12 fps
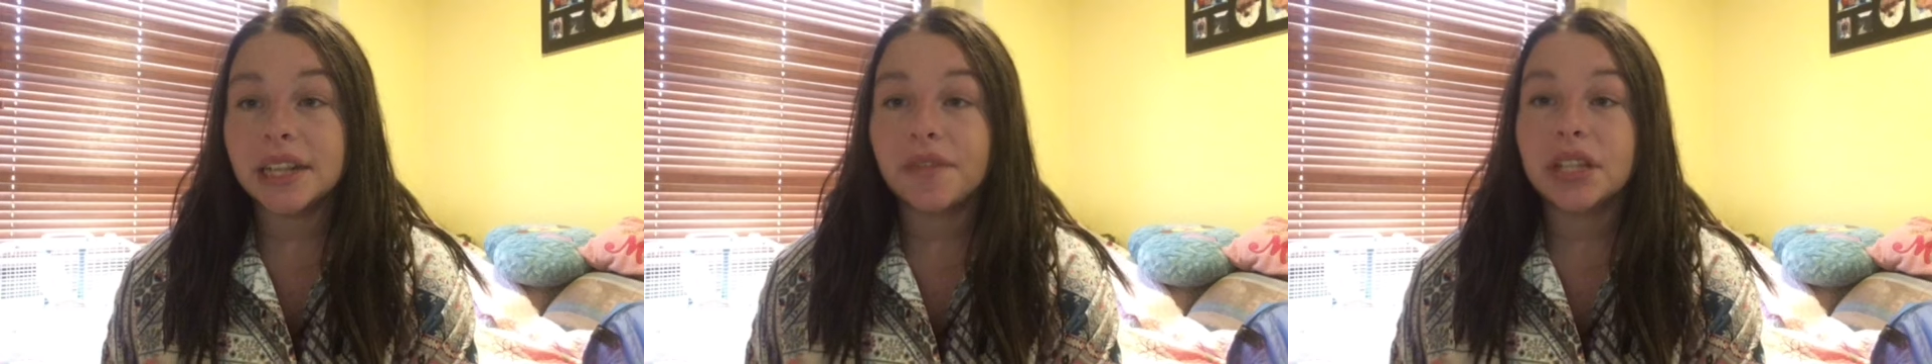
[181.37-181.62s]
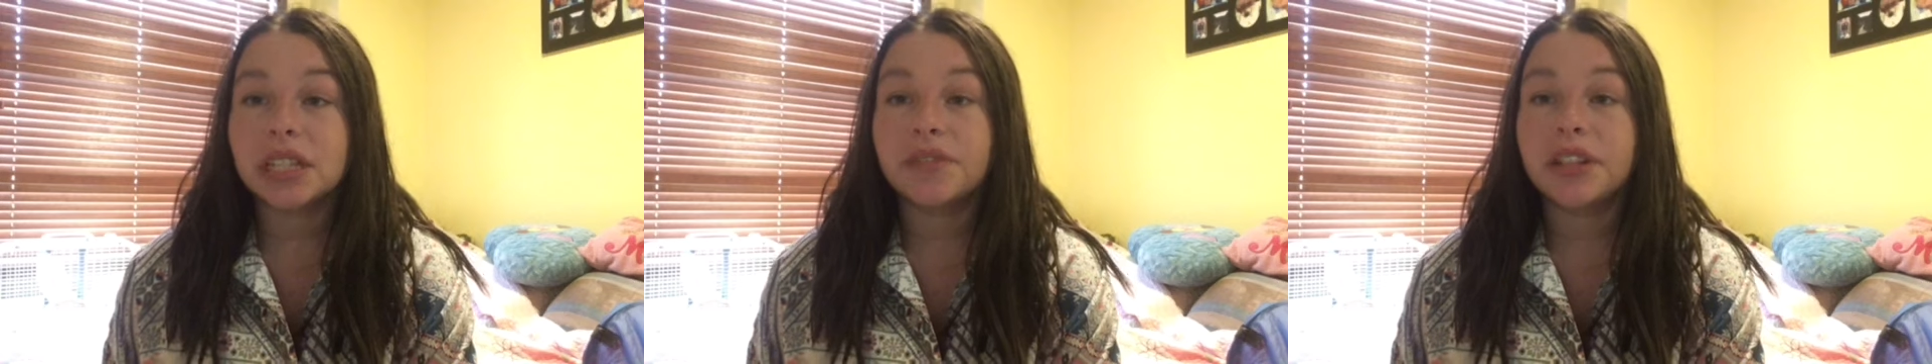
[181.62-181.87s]
of
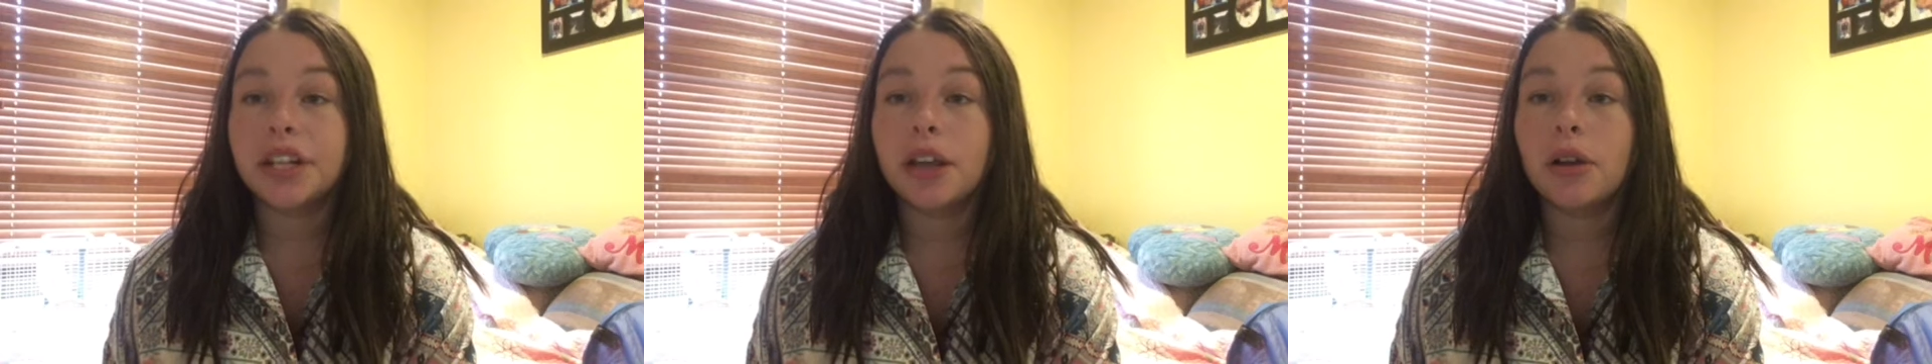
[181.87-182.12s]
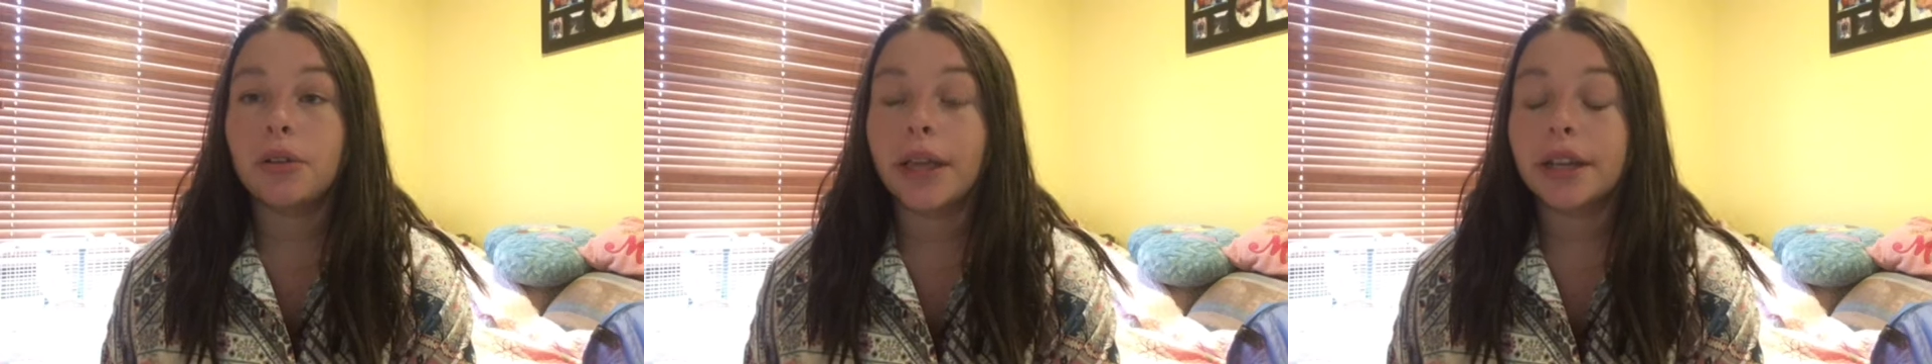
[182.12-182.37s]
this
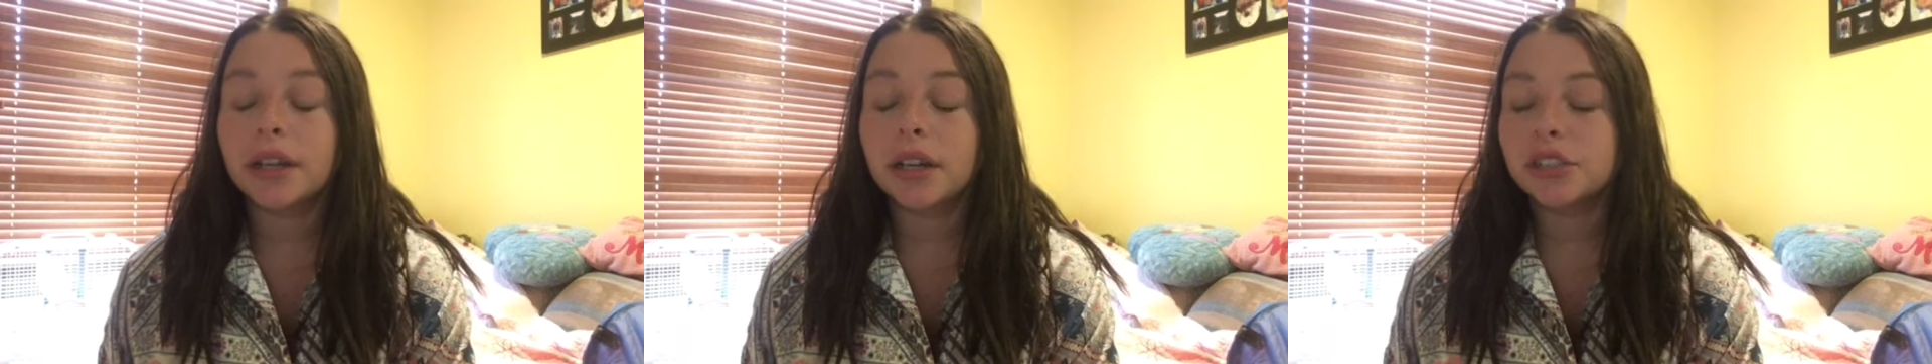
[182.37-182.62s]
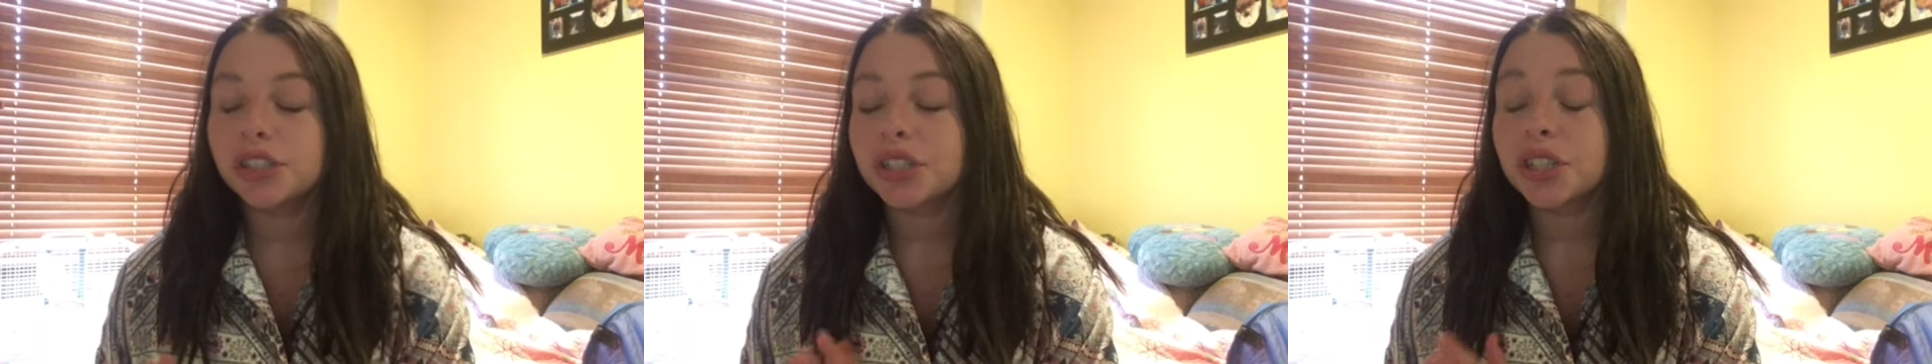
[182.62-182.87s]
video, like
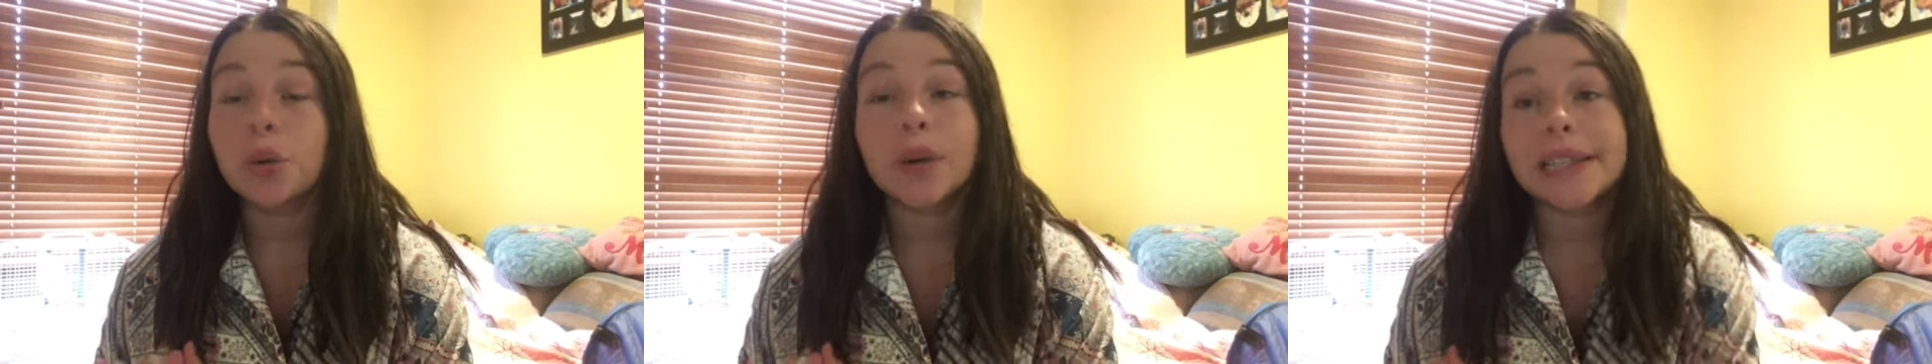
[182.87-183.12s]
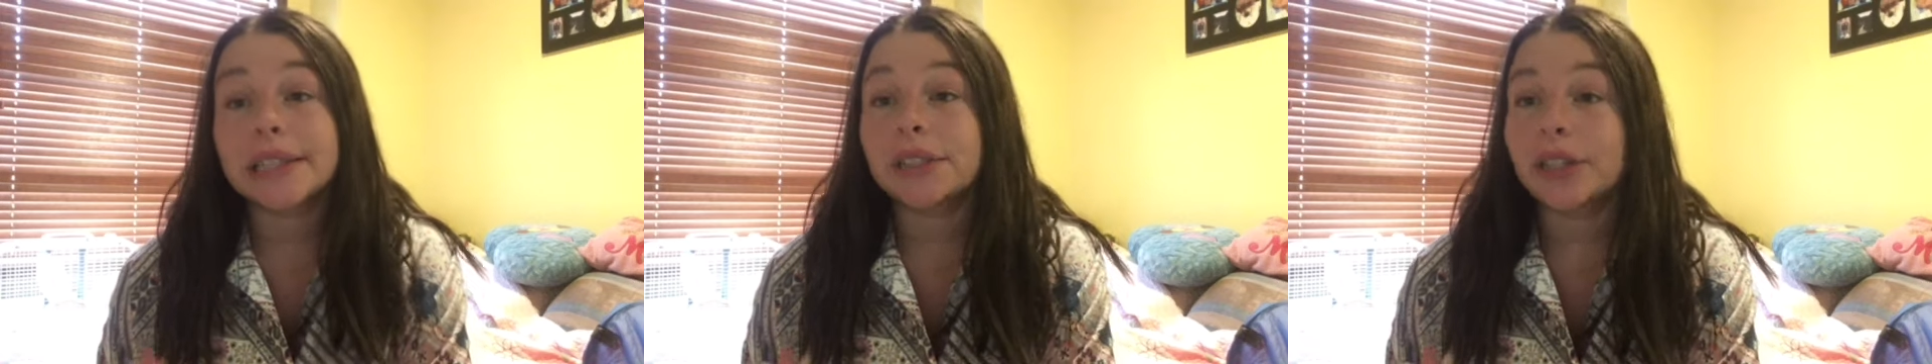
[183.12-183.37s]
just a
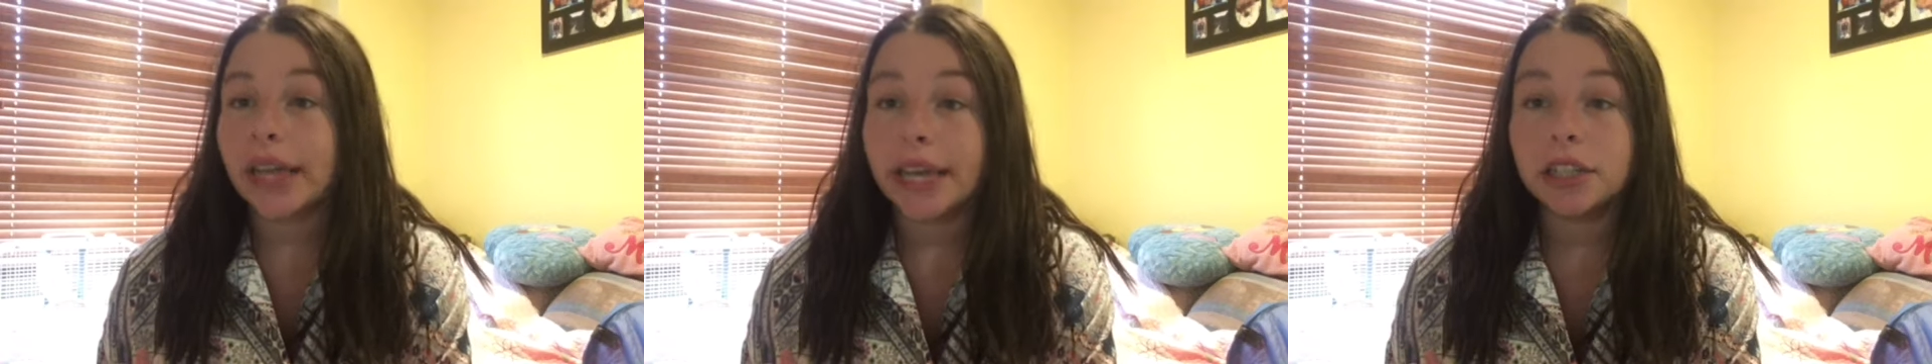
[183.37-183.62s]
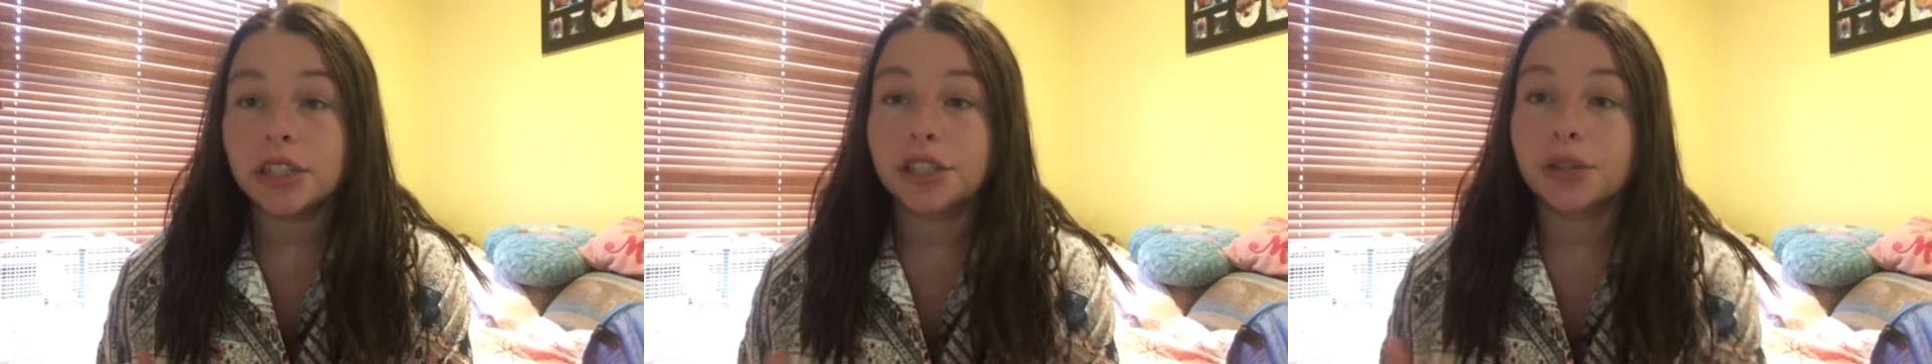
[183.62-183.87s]
quick little
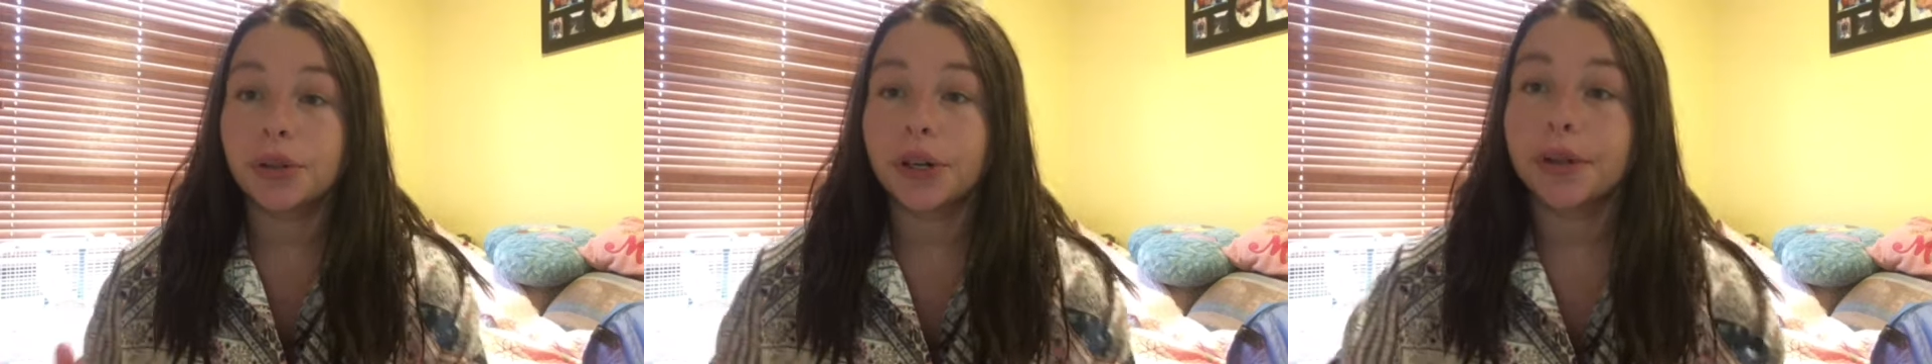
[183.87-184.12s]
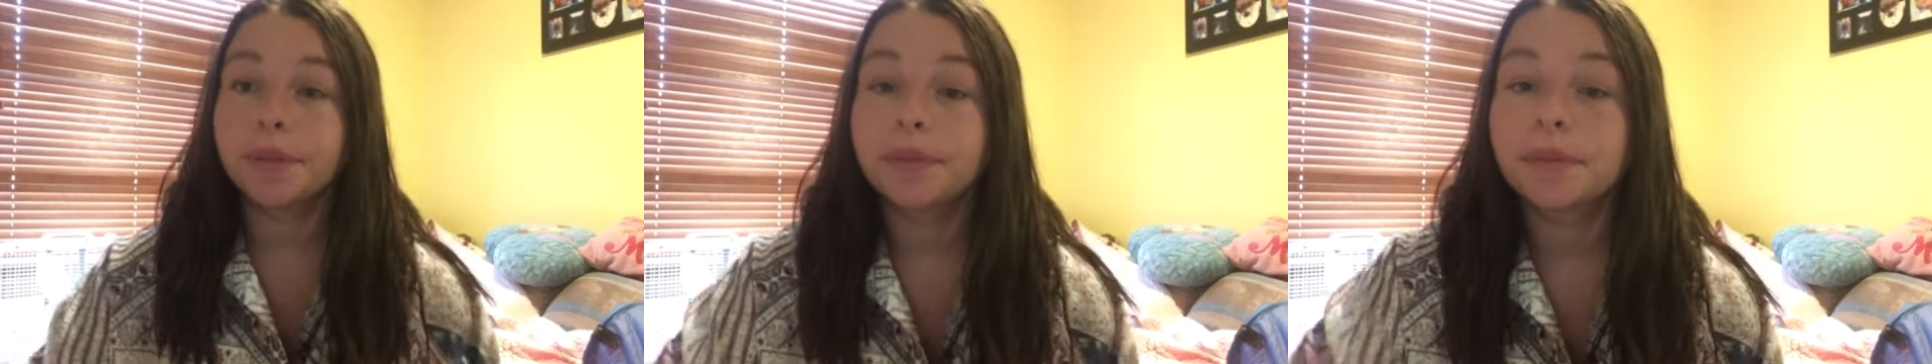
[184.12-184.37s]
cage tour.